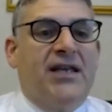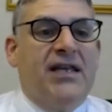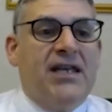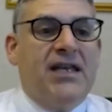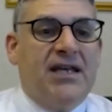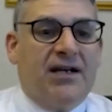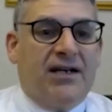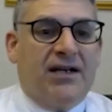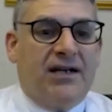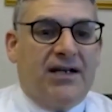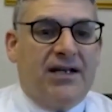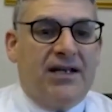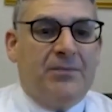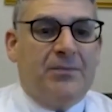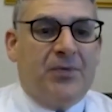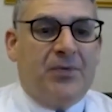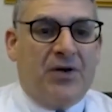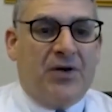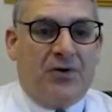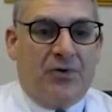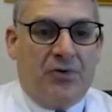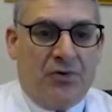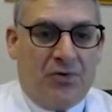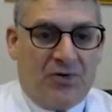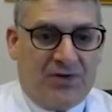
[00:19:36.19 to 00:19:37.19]
early
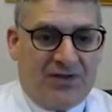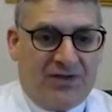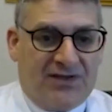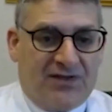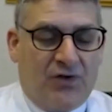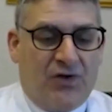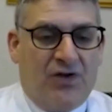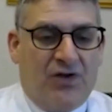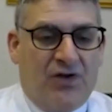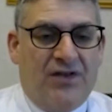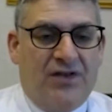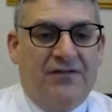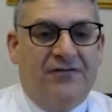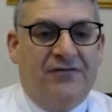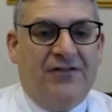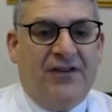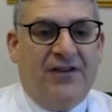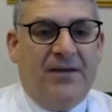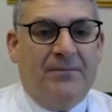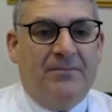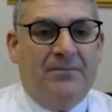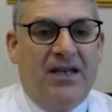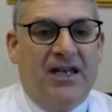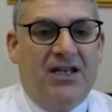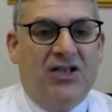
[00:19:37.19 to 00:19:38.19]
precursor
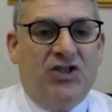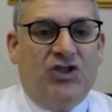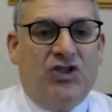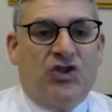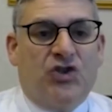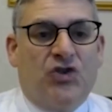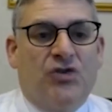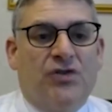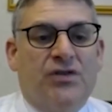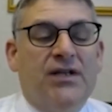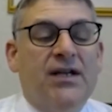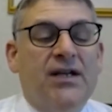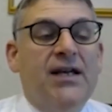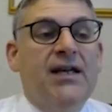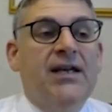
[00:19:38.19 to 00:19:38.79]
inflammation,